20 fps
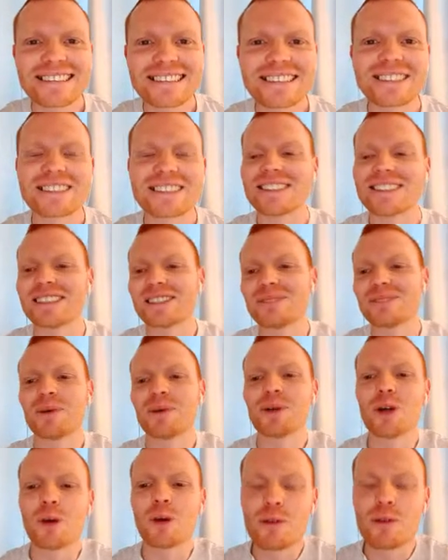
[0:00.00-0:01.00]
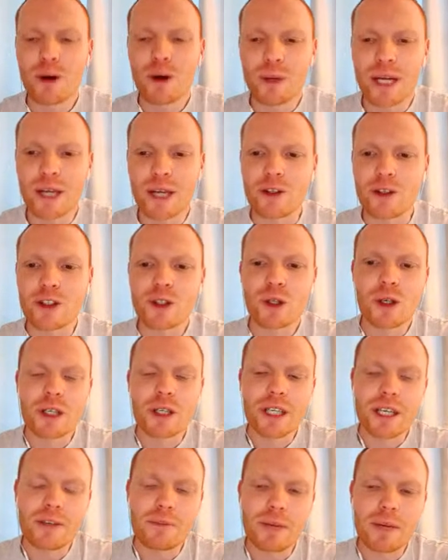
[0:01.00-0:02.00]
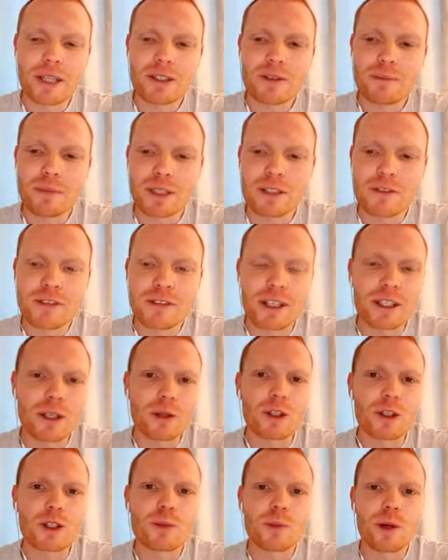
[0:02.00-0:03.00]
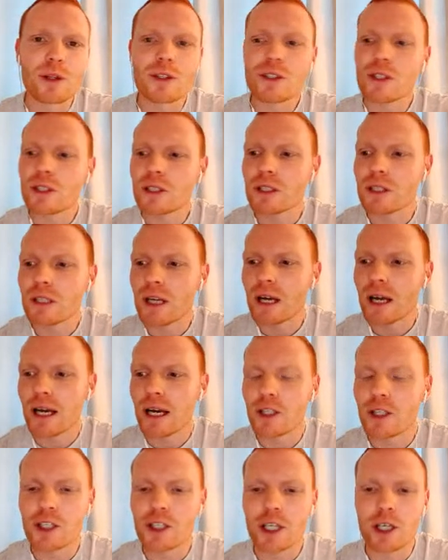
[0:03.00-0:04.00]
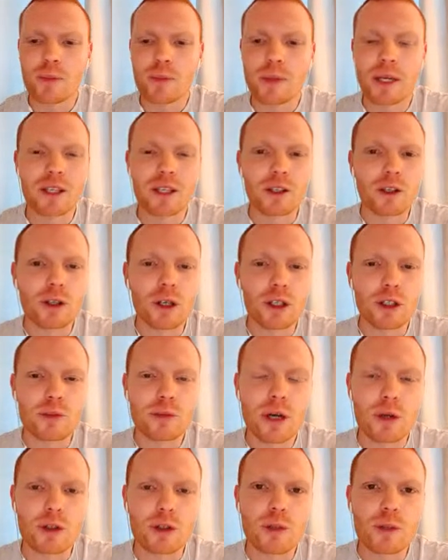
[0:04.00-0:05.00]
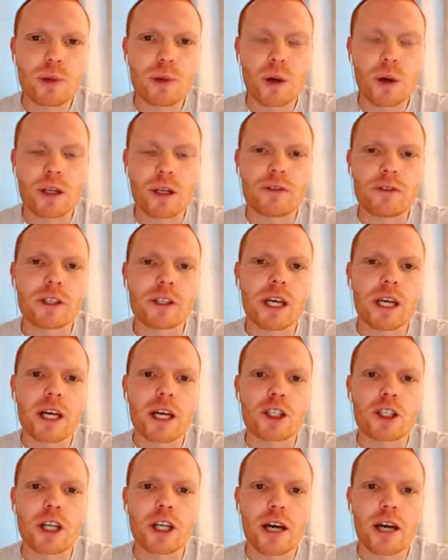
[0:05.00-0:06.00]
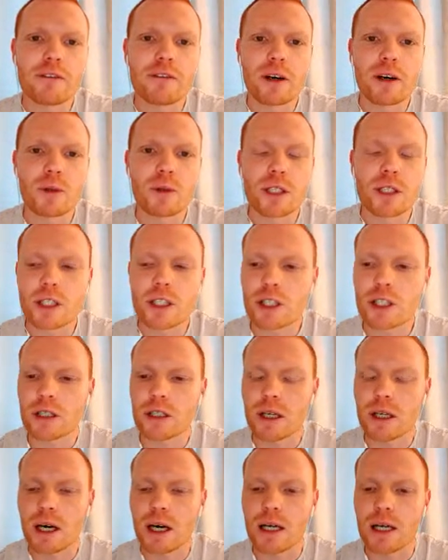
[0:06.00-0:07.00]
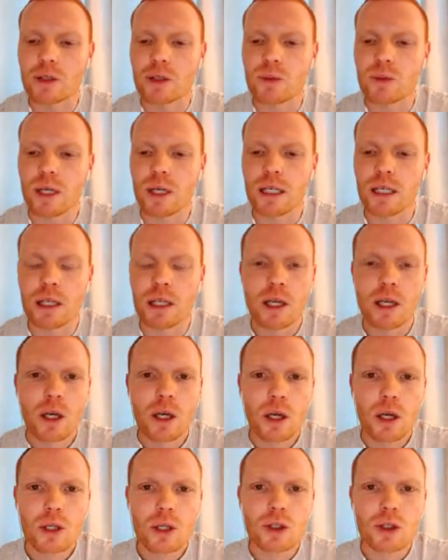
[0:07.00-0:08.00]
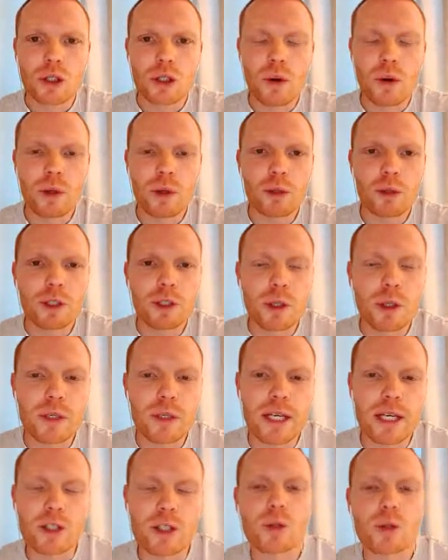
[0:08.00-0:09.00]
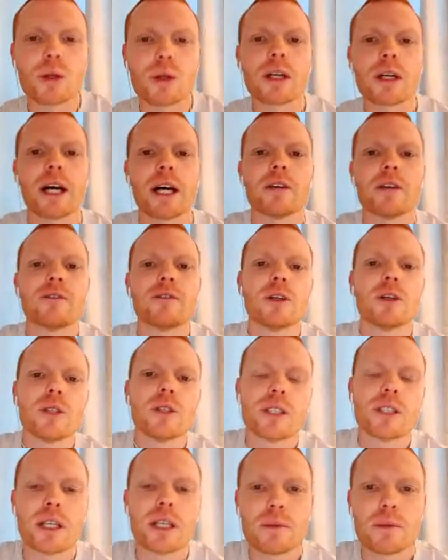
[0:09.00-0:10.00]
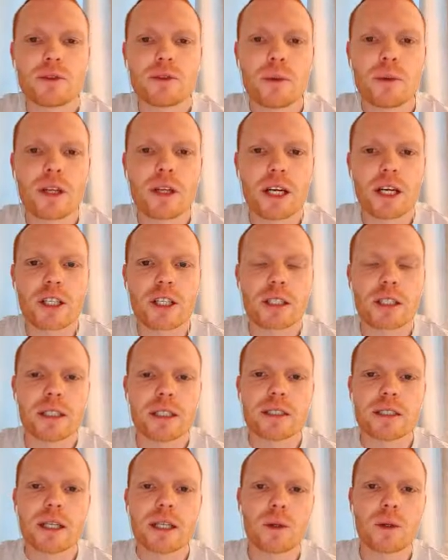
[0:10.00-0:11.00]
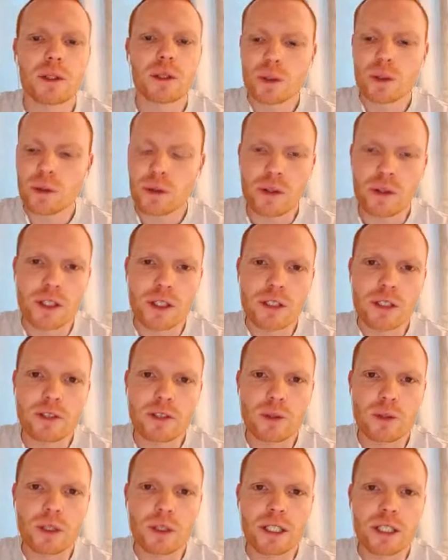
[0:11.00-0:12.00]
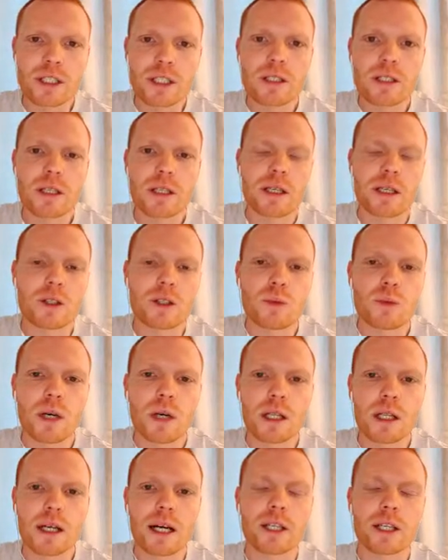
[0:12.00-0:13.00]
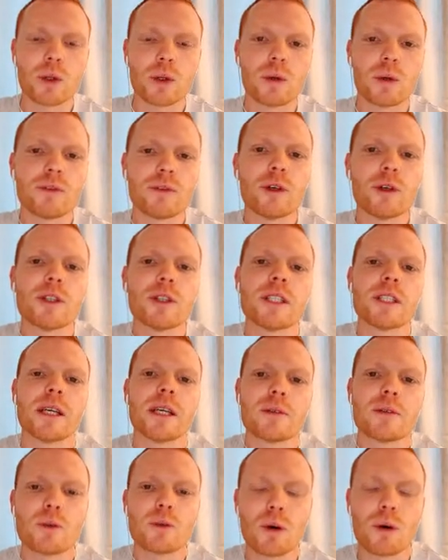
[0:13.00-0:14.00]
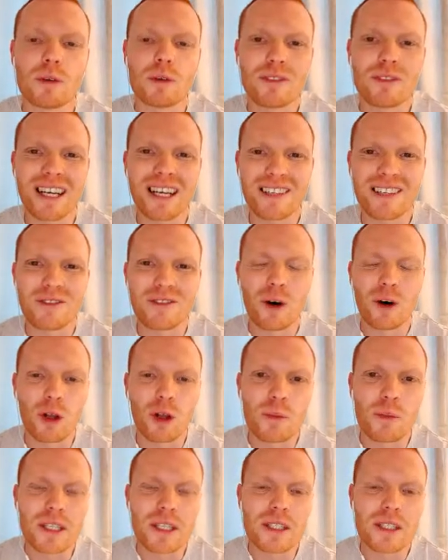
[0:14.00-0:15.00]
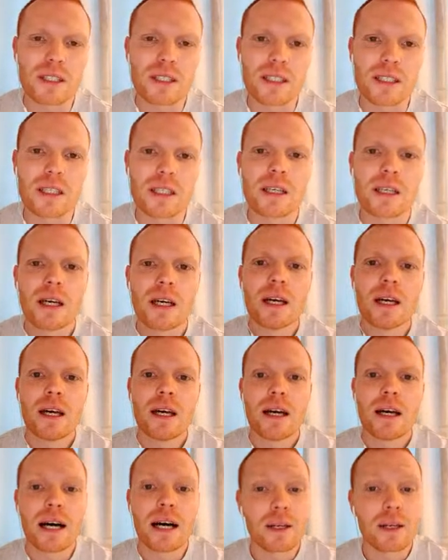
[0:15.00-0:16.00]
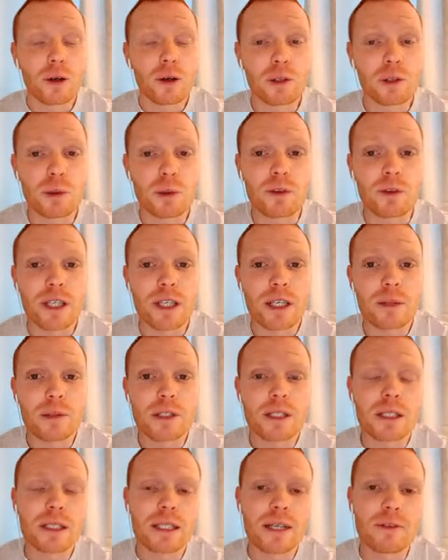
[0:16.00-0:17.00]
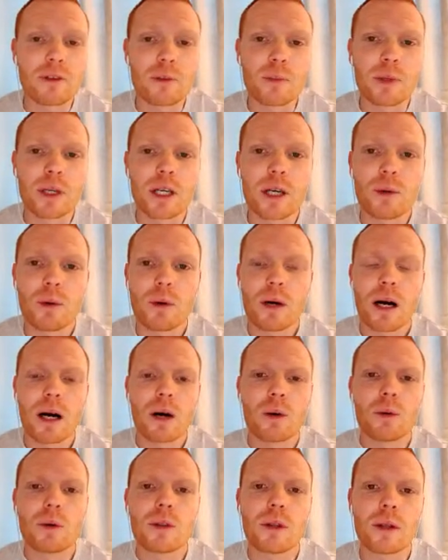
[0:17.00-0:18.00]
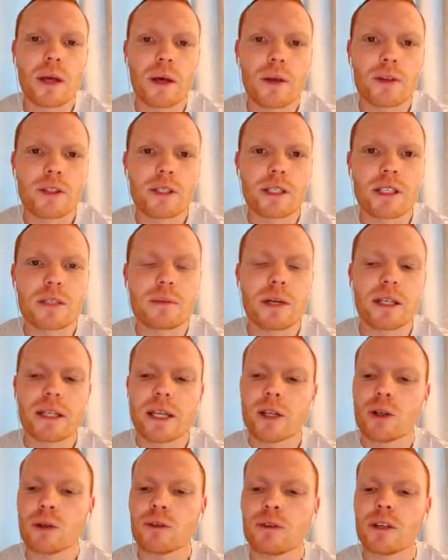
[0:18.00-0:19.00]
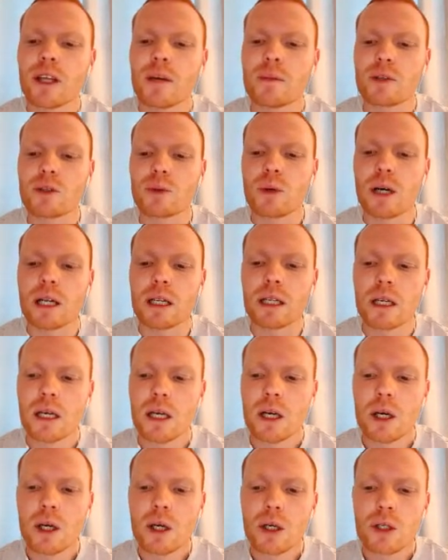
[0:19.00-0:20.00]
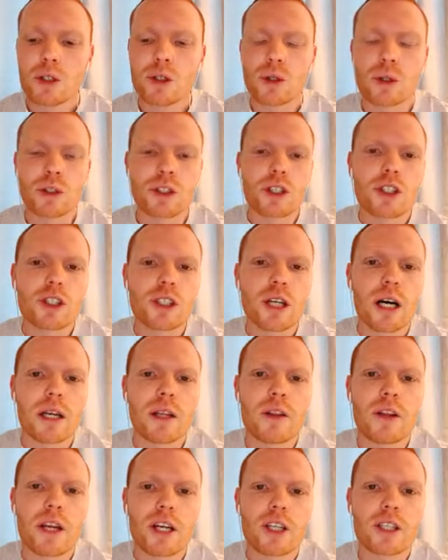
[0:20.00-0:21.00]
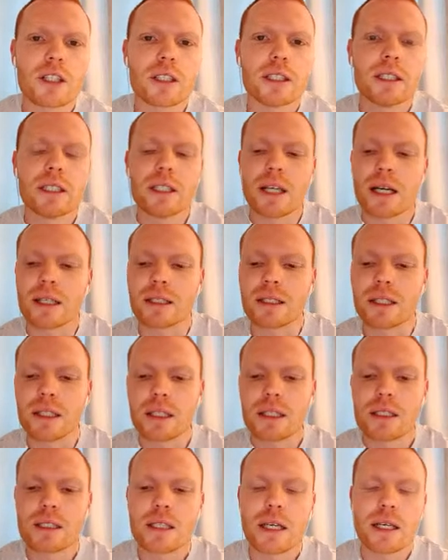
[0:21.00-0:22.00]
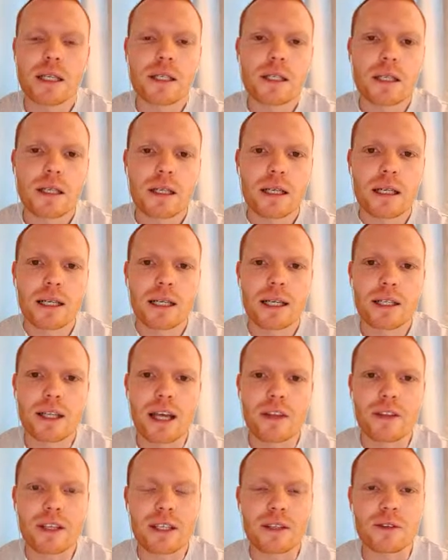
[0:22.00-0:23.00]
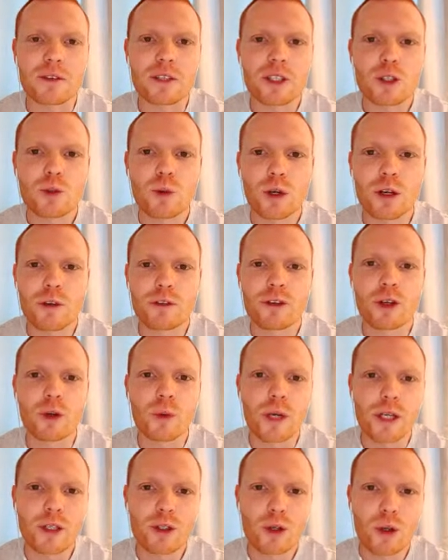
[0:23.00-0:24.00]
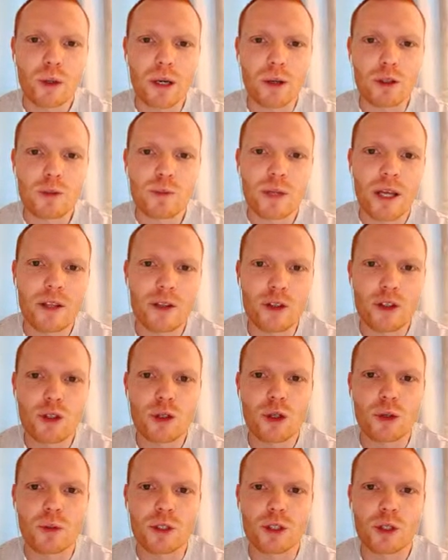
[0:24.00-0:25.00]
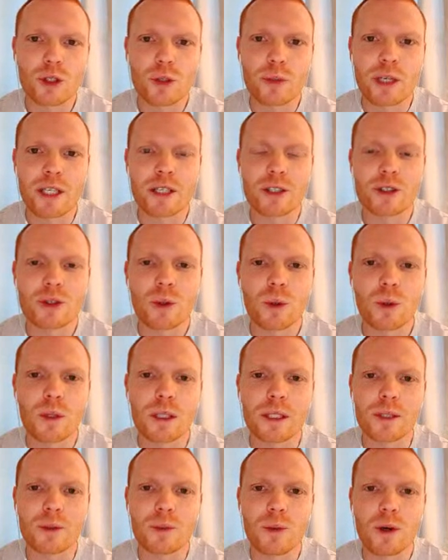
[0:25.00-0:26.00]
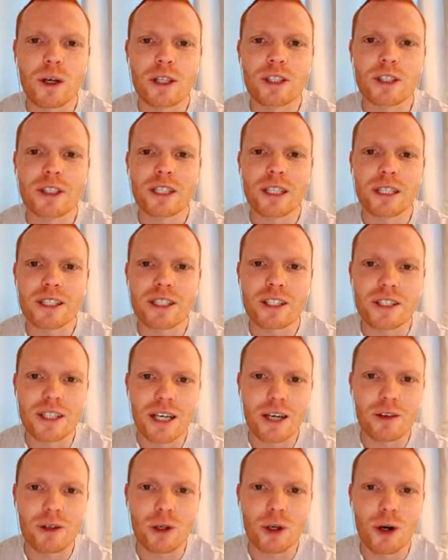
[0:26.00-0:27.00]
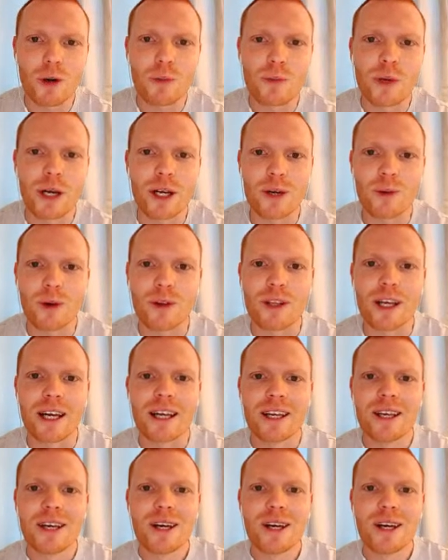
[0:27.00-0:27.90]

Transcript: Excellent. But no, before we get into the show again, massive thank you to the sponsors, Jade Bell, and of course, proud to support If You Care Share Foundation as well. So what we're going to be doing tonight is going kind of through the teams from the National League down to the Division 1 East as well, kind of going through the teams, what we've kind of fought on this season, and obviously with games still left to play, how the season might end up for them as well. So just starting in the National League and Gateshead, and I think this one a few weeks ago when I was planning the show, it could have been a totally worst case scenario compared to what they're